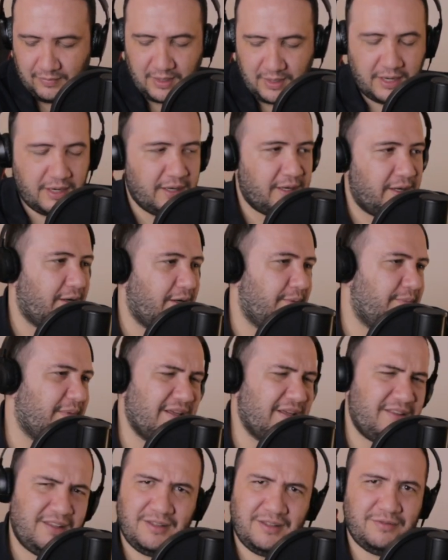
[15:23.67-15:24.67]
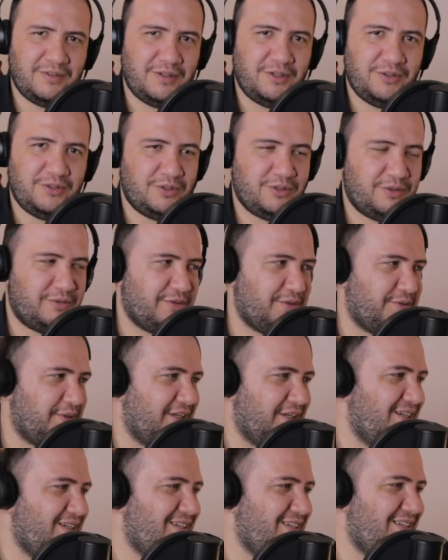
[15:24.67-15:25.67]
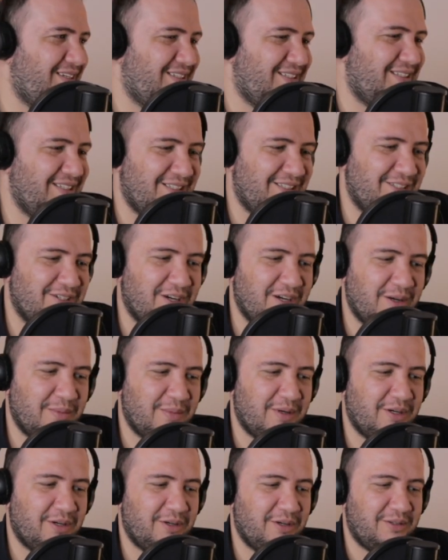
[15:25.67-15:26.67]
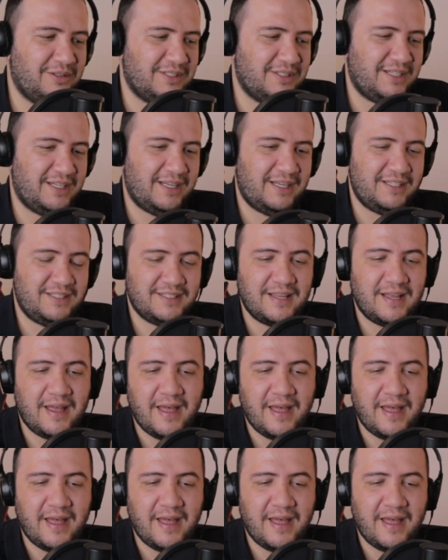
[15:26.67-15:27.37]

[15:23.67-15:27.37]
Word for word: Um, I think the video's over, right? he did talk about all states.